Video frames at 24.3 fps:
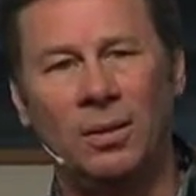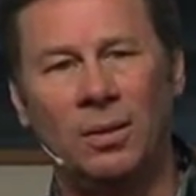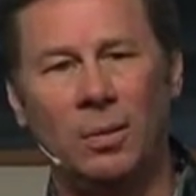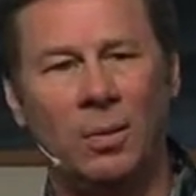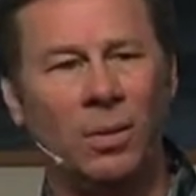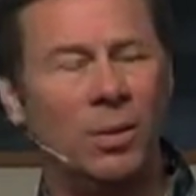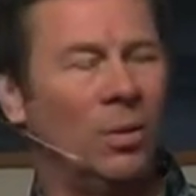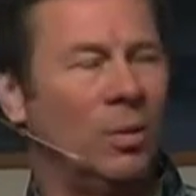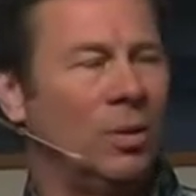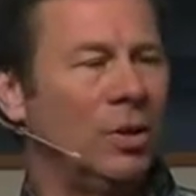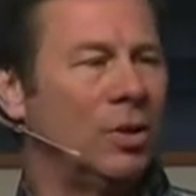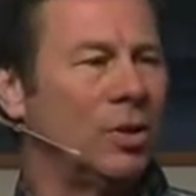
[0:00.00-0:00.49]

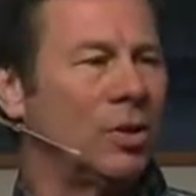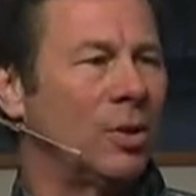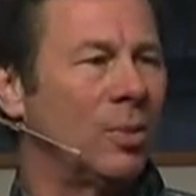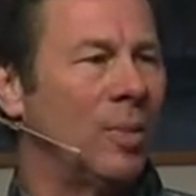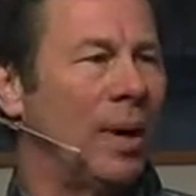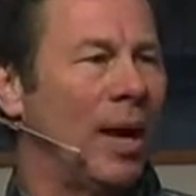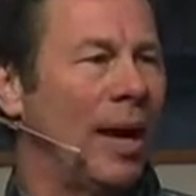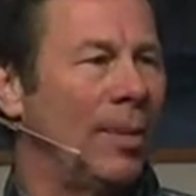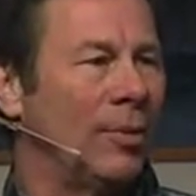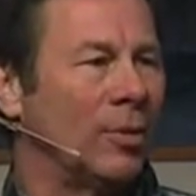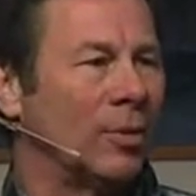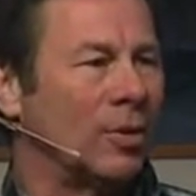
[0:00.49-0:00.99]
What, what does the
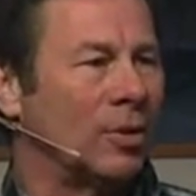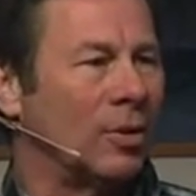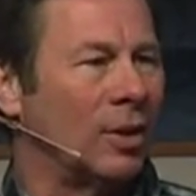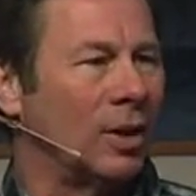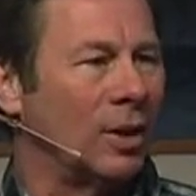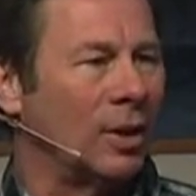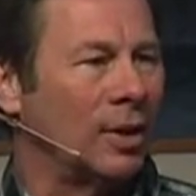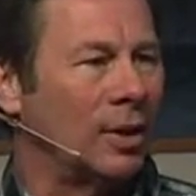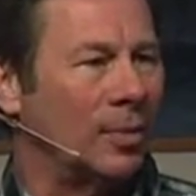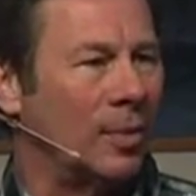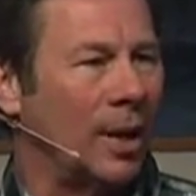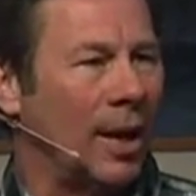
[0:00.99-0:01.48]
Bible
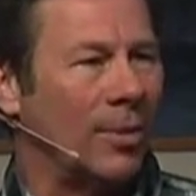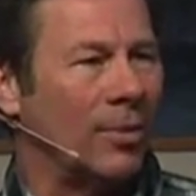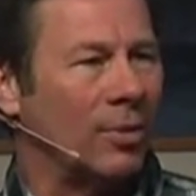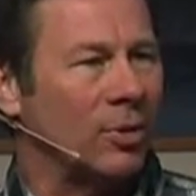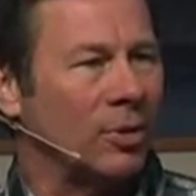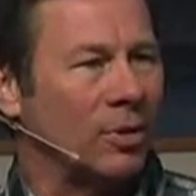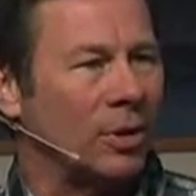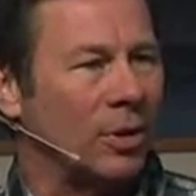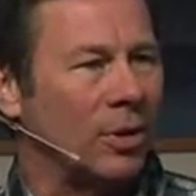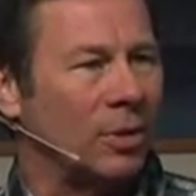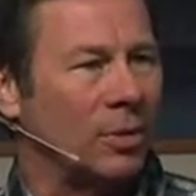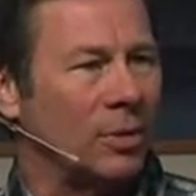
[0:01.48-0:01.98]
say? The Bible
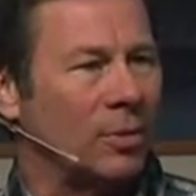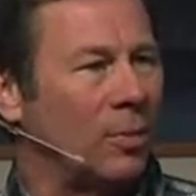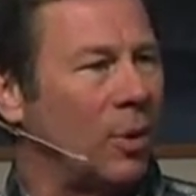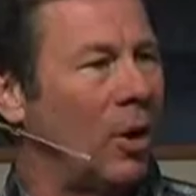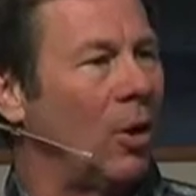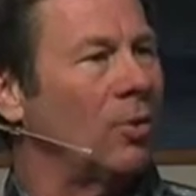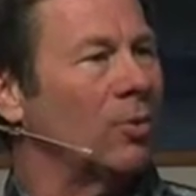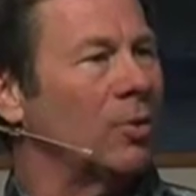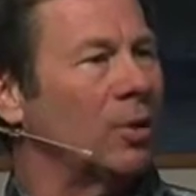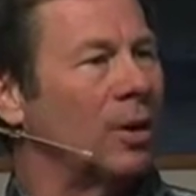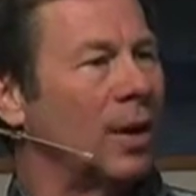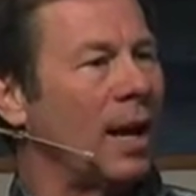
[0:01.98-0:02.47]
says,
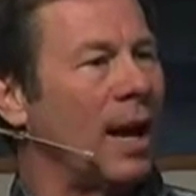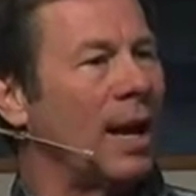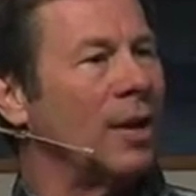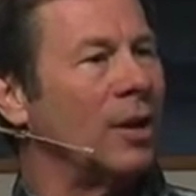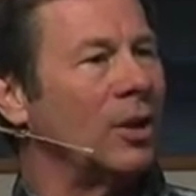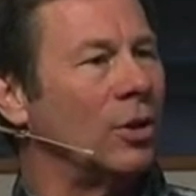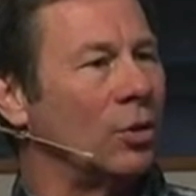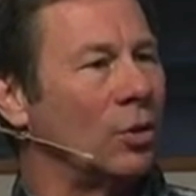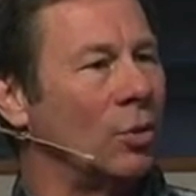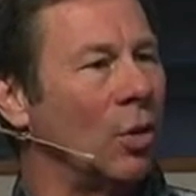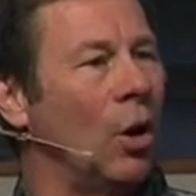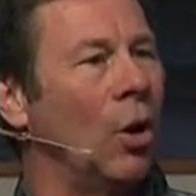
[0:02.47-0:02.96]
Paul said, I
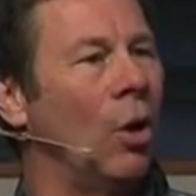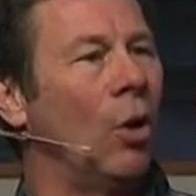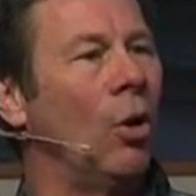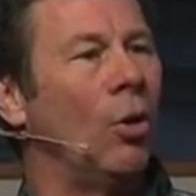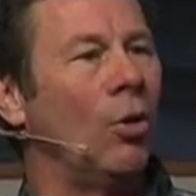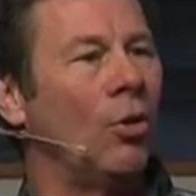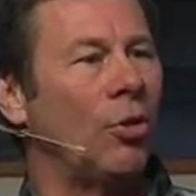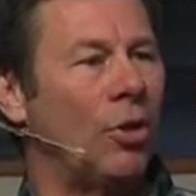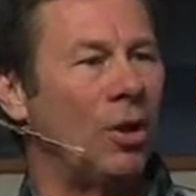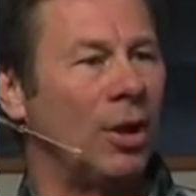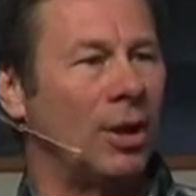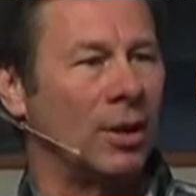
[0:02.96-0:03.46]
can do
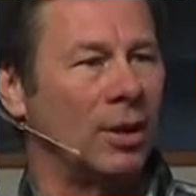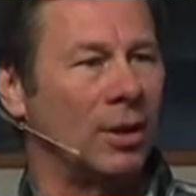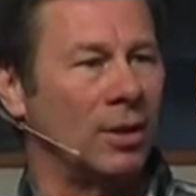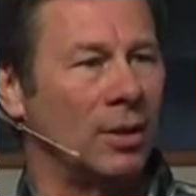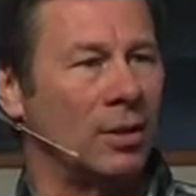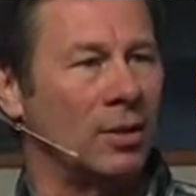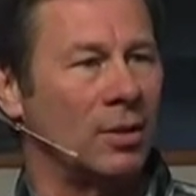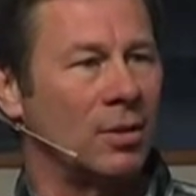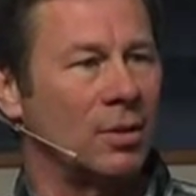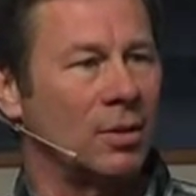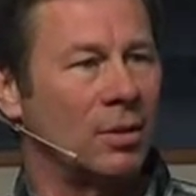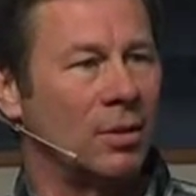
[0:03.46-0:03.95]
all
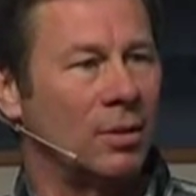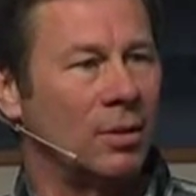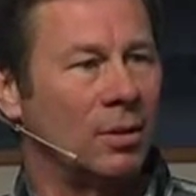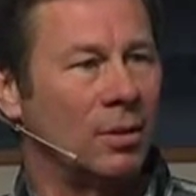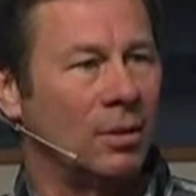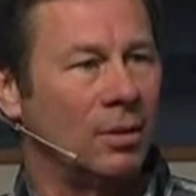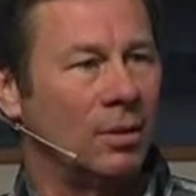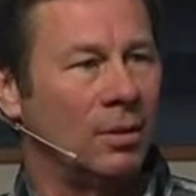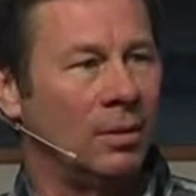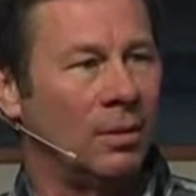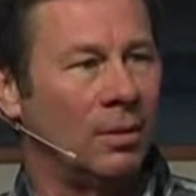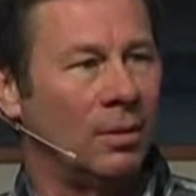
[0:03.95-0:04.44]
things
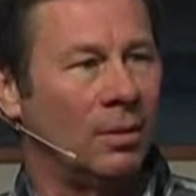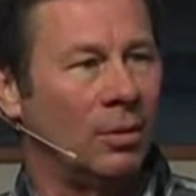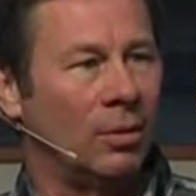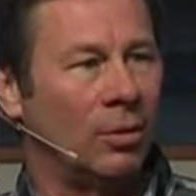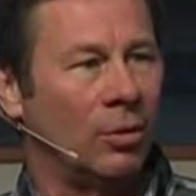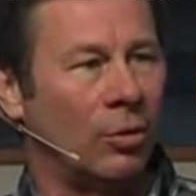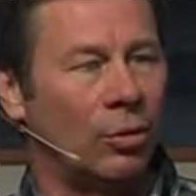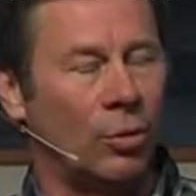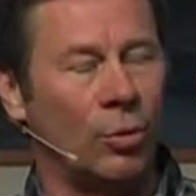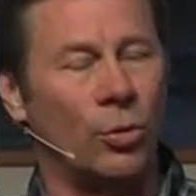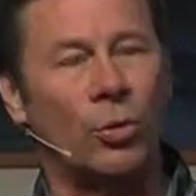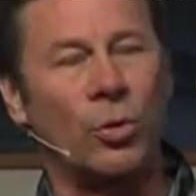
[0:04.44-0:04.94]

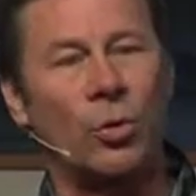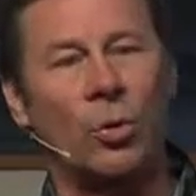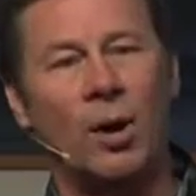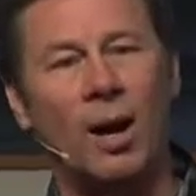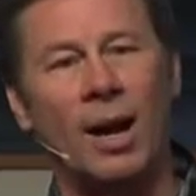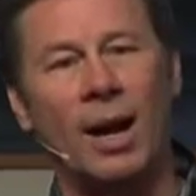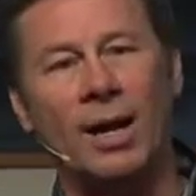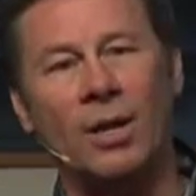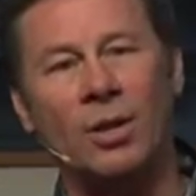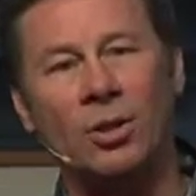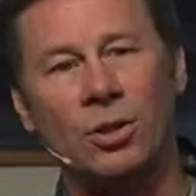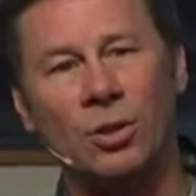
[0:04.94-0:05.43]
through
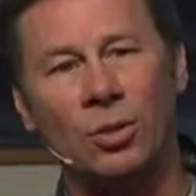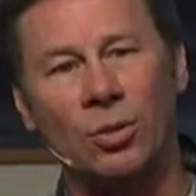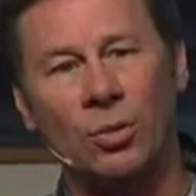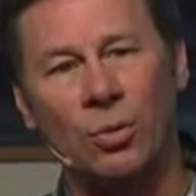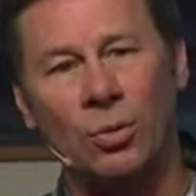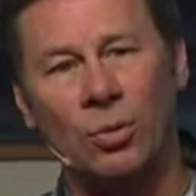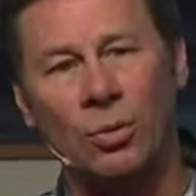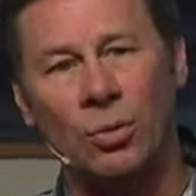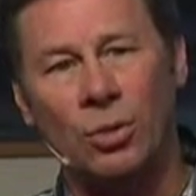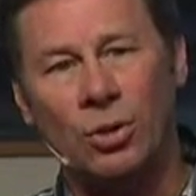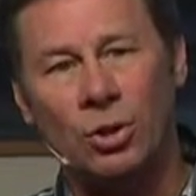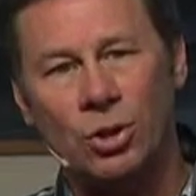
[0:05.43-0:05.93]
Christ
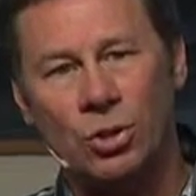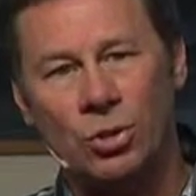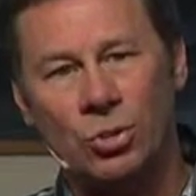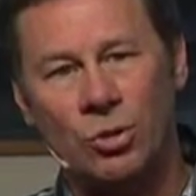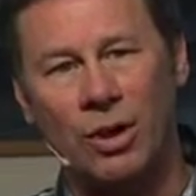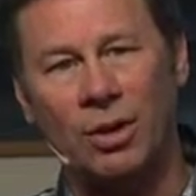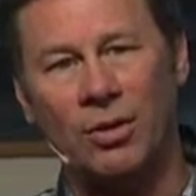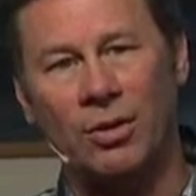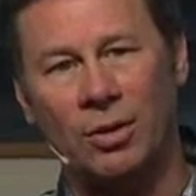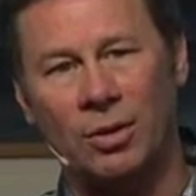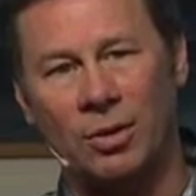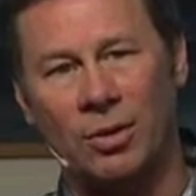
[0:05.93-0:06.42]
who
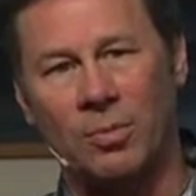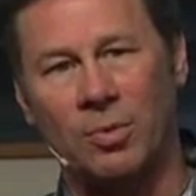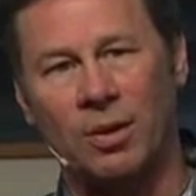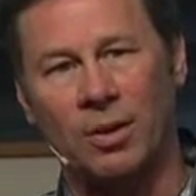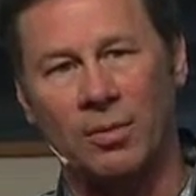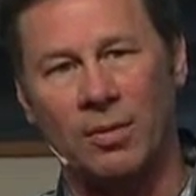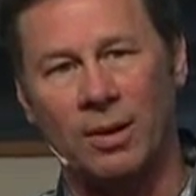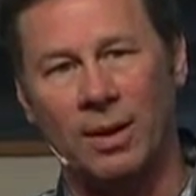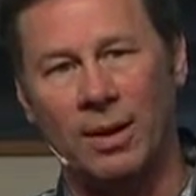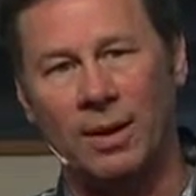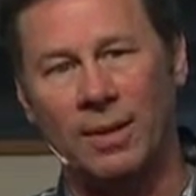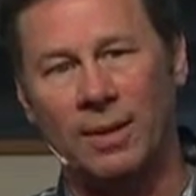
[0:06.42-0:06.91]
strengthens
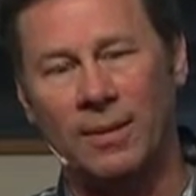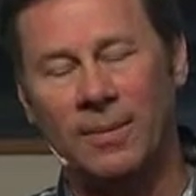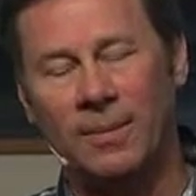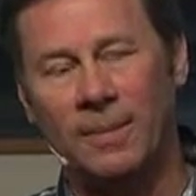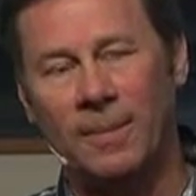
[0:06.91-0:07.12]
me, right?